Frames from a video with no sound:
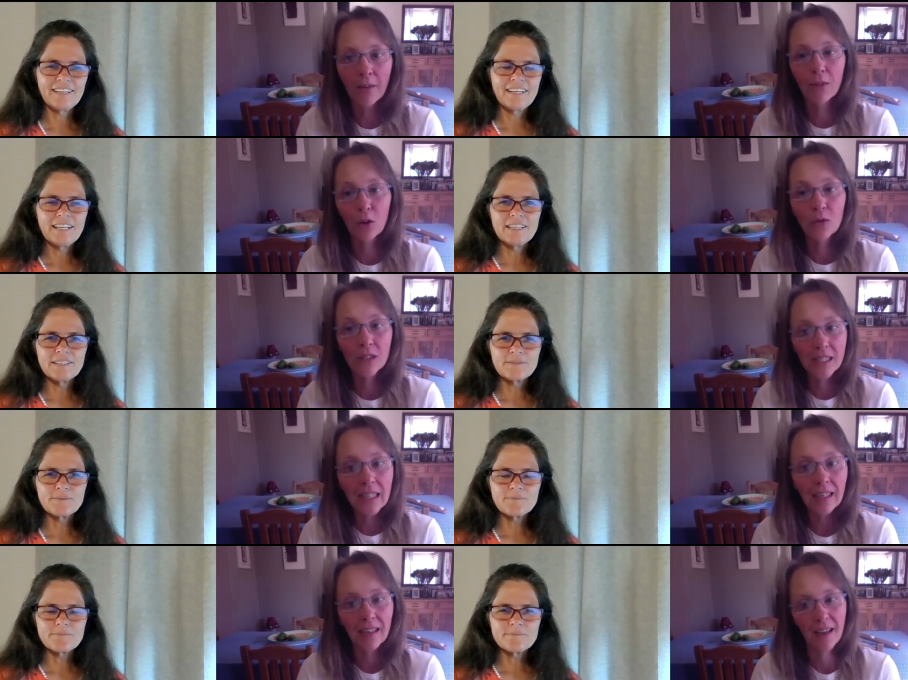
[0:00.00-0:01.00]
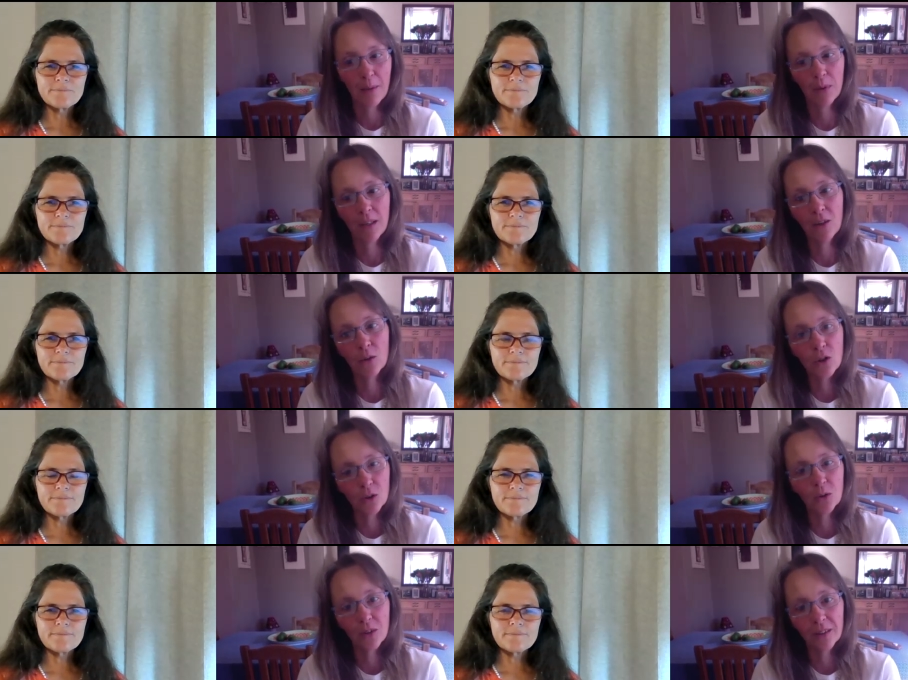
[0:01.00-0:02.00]
Speaker 1: you've seen happen in your
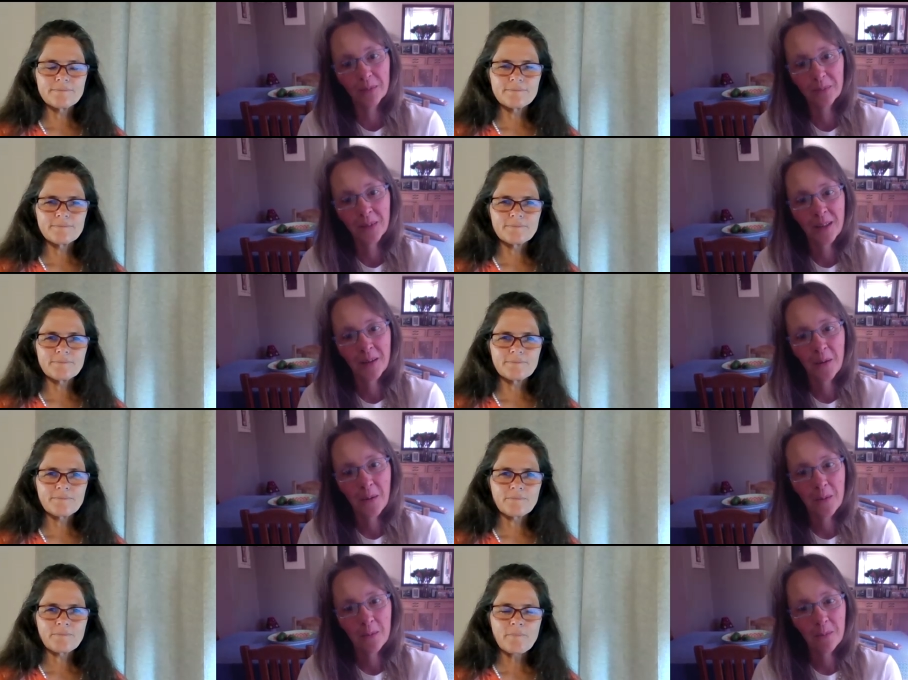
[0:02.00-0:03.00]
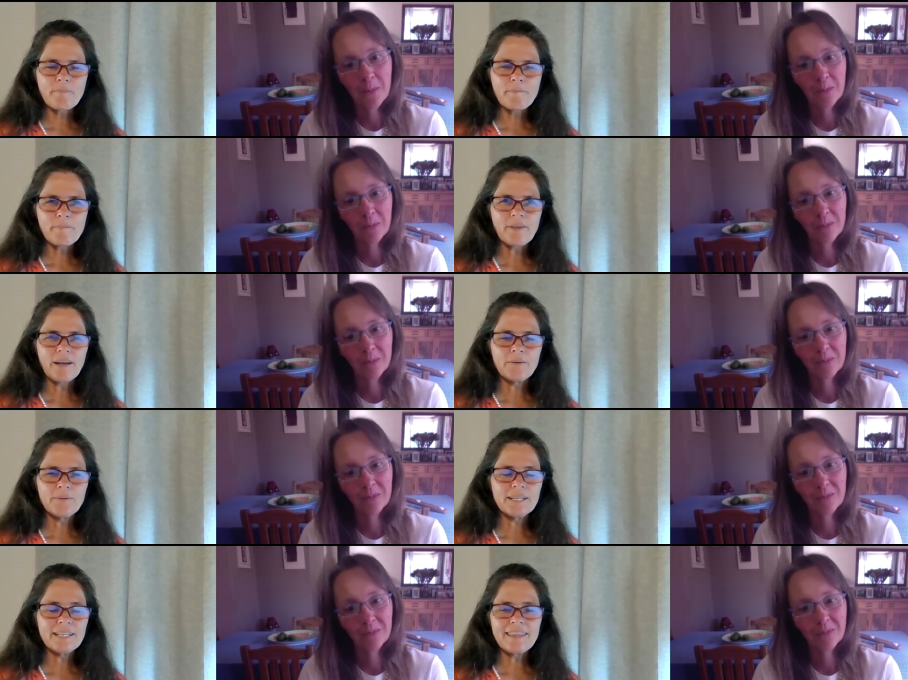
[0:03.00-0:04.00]
children
Speaker 2: well
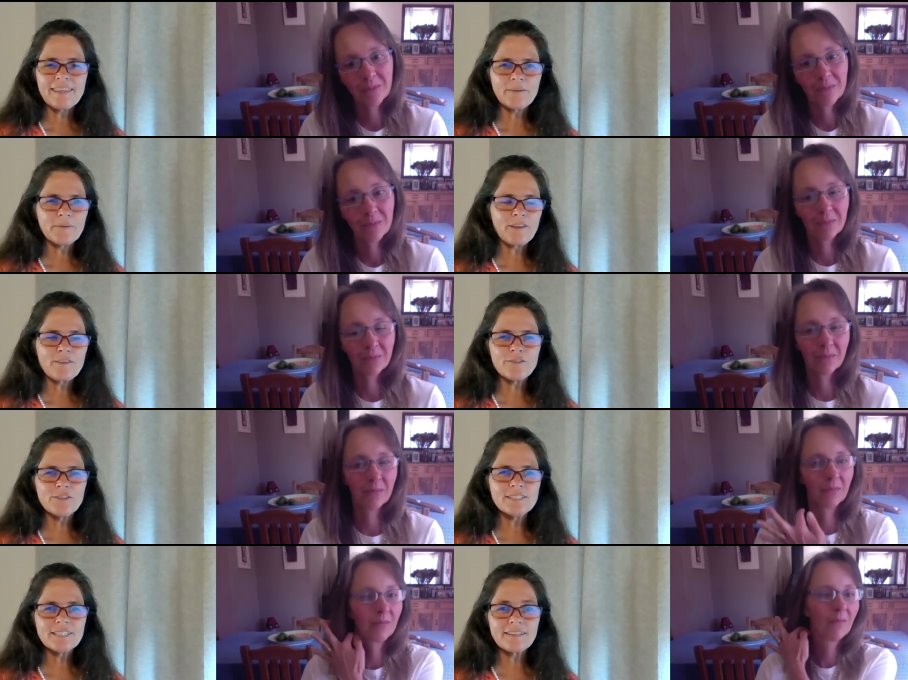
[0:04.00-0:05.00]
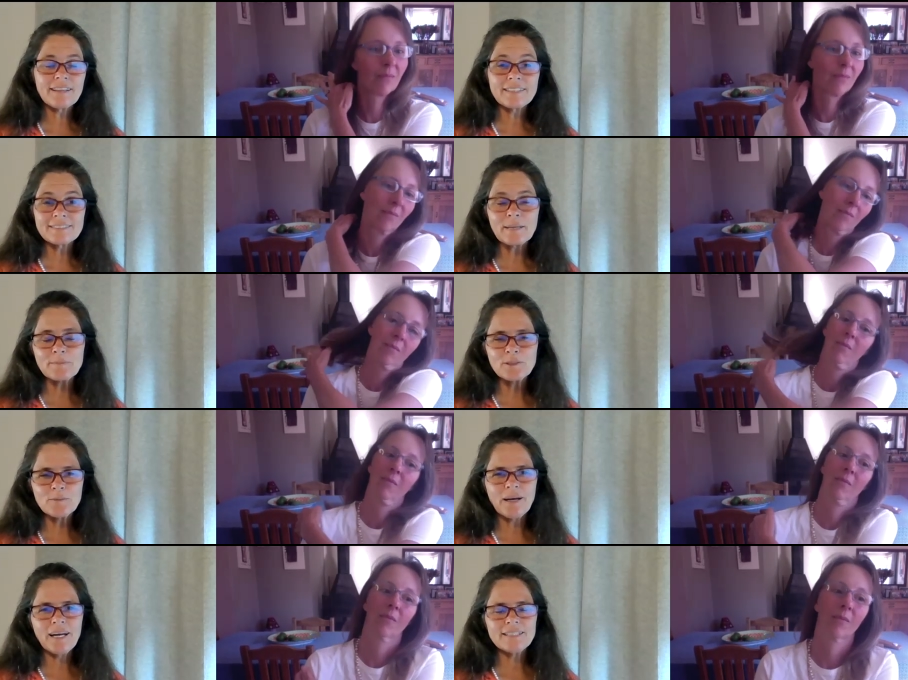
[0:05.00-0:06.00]
i think one of the first thing that comes to
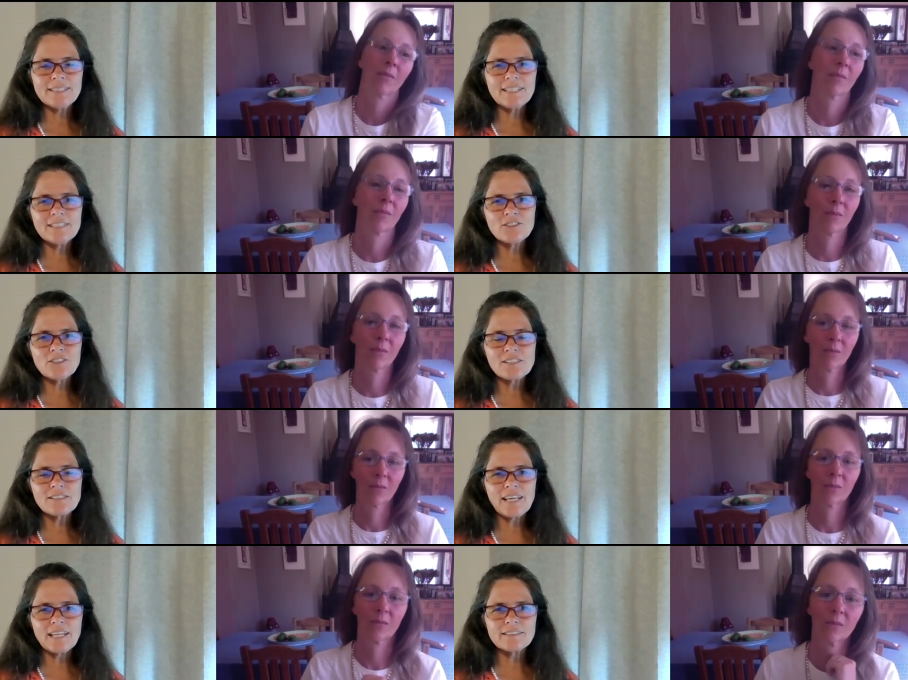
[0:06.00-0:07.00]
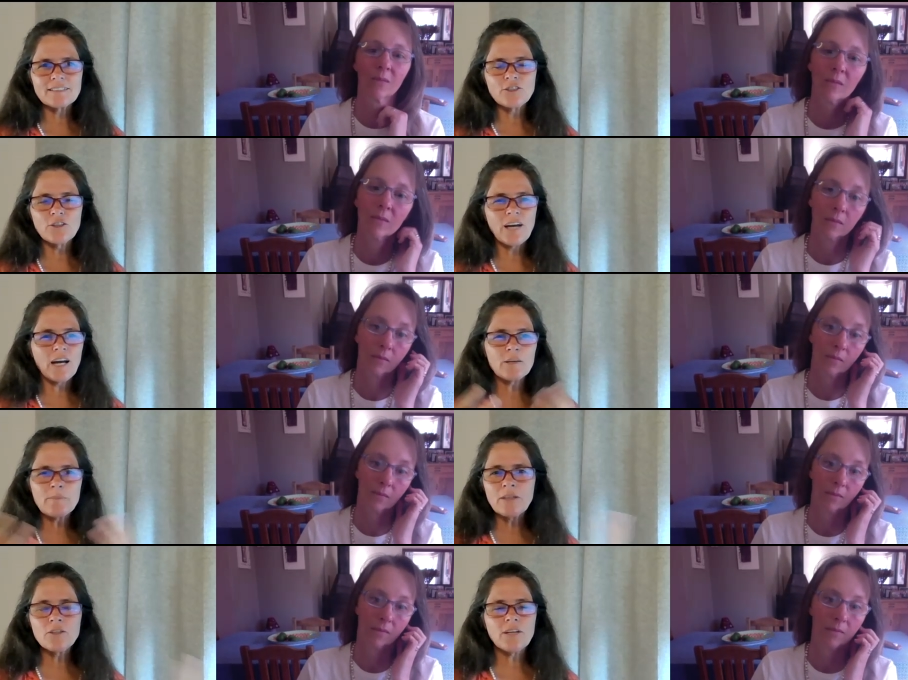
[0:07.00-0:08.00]
mind is just that you know our,
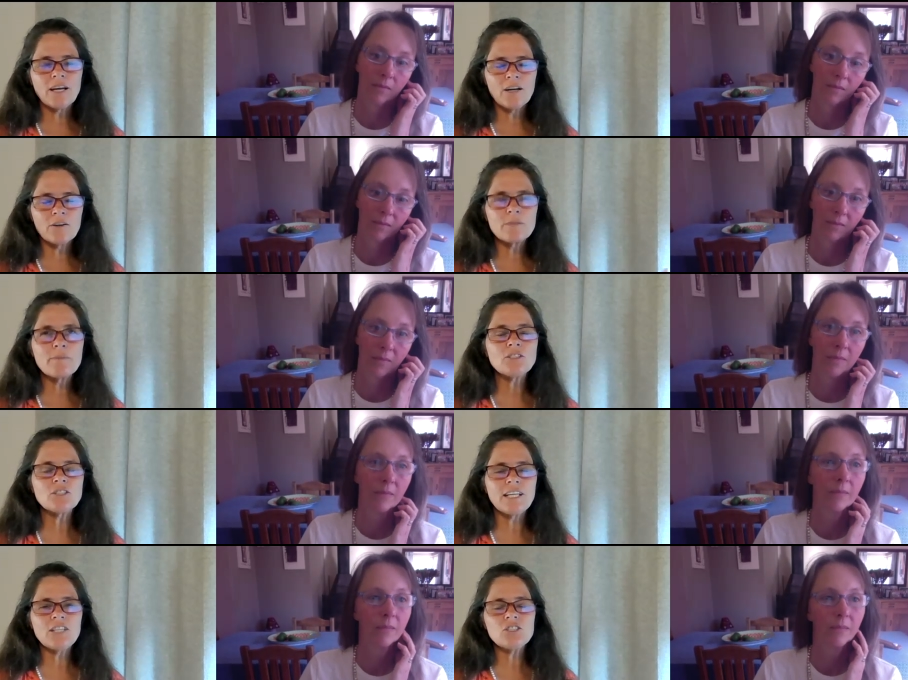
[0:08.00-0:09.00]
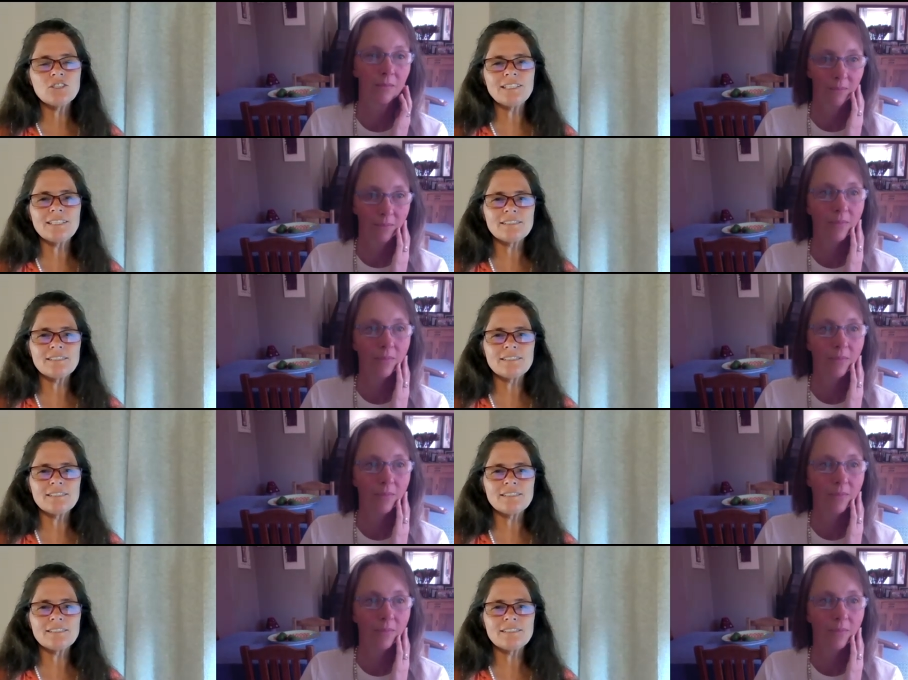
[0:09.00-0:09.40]
our imagination is